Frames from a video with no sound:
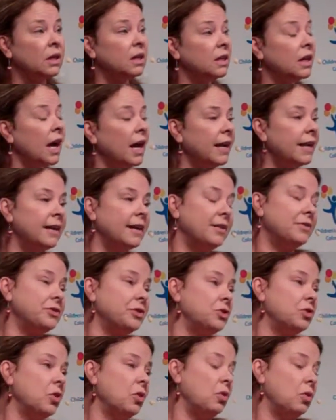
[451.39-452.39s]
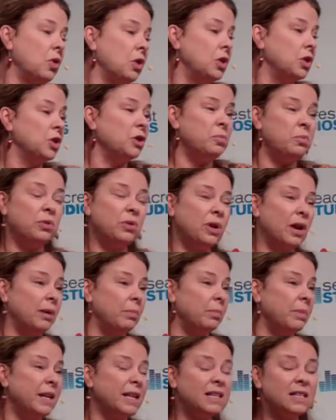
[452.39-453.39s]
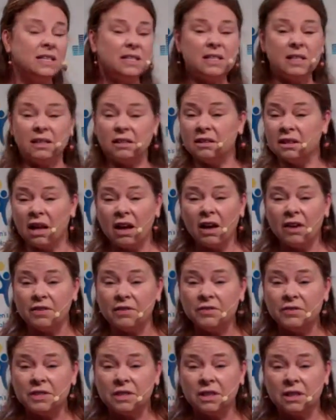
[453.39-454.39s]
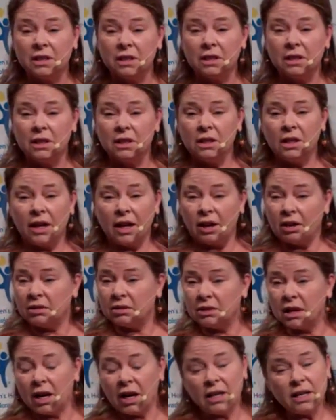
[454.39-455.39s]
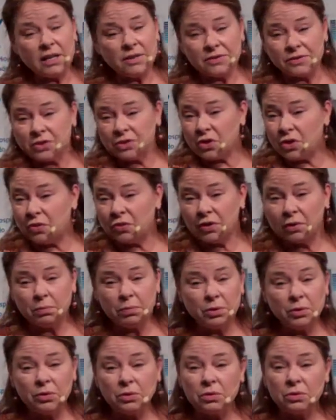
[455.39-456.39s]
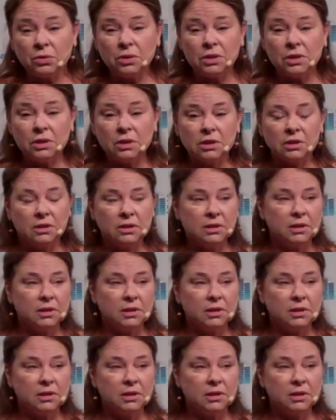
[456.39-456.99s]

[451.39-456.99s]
Not enough snow to put on mittens and gloves. Not enough snow for boots.